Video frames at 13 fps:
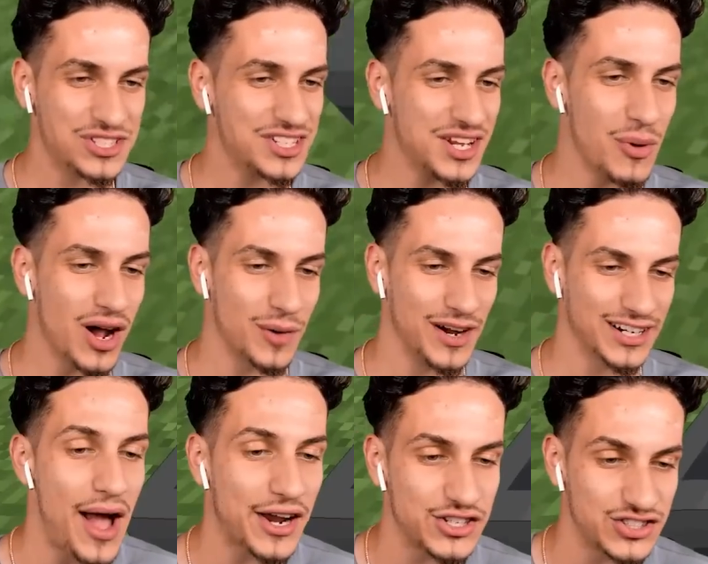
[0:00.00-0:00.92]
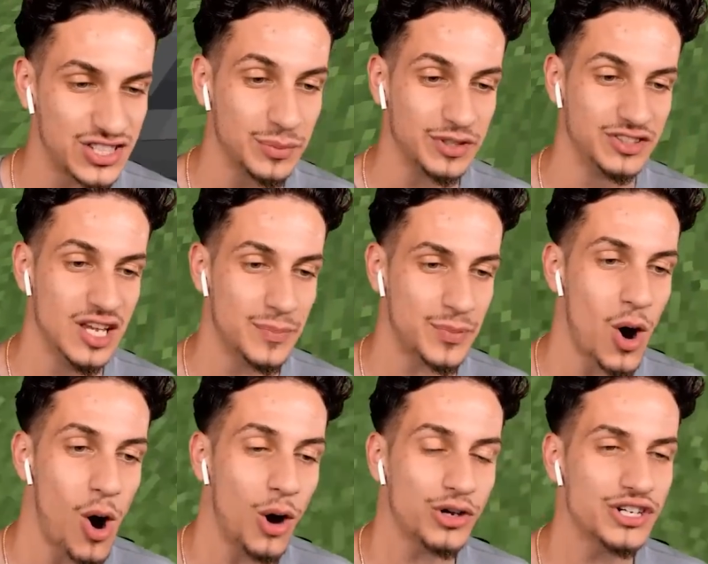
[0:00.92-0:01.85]
a water bucket. Just simply dip
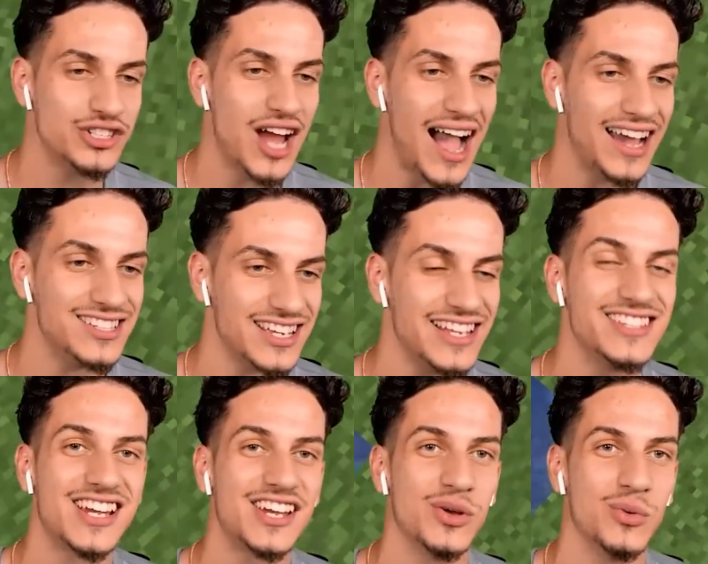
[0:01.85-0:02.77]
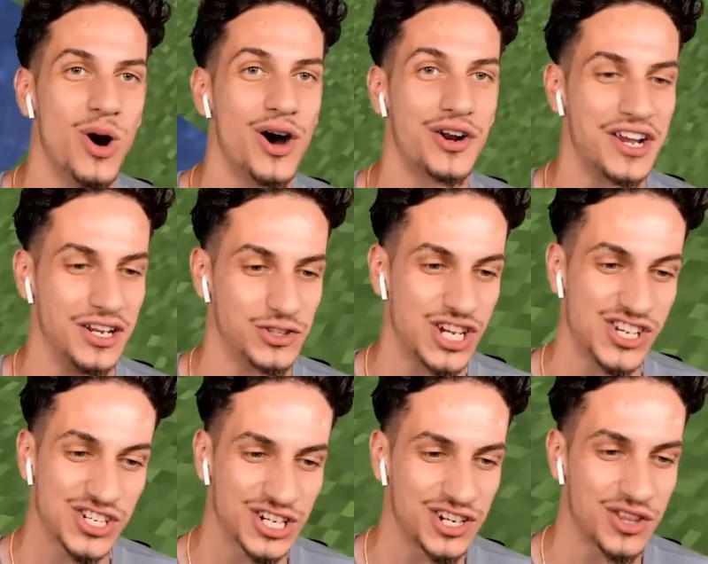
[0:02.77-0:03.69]
all your dyes inside the water and it'll change the
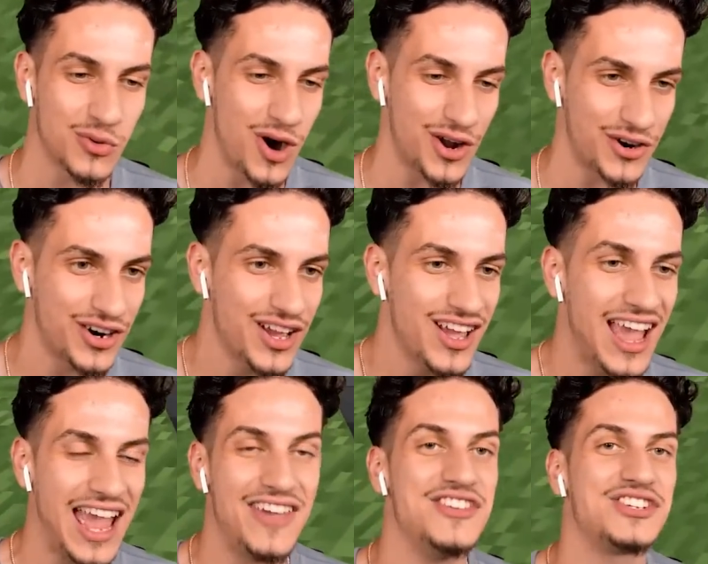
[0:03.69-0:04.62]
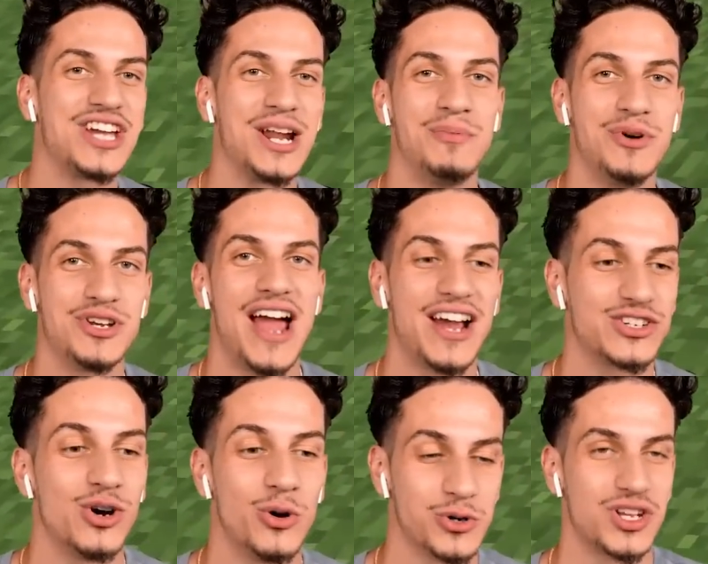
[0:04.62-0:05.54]
color of the water. And you just gotta put your actual
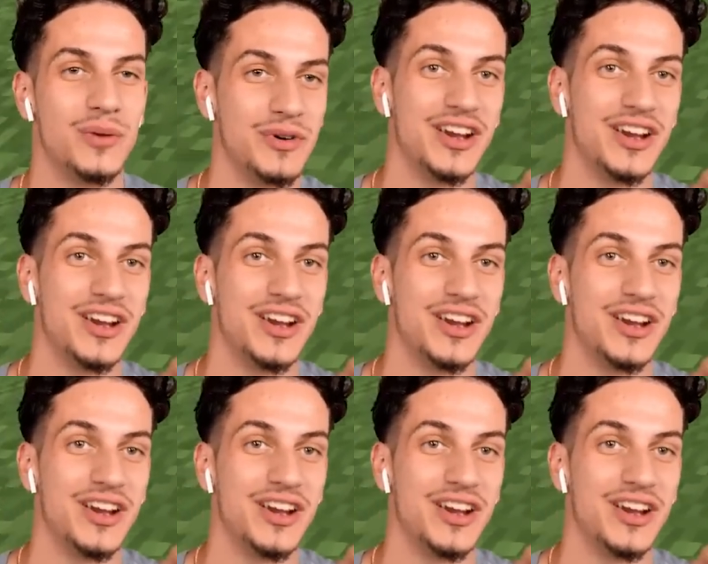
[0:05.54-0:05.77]
horse armor in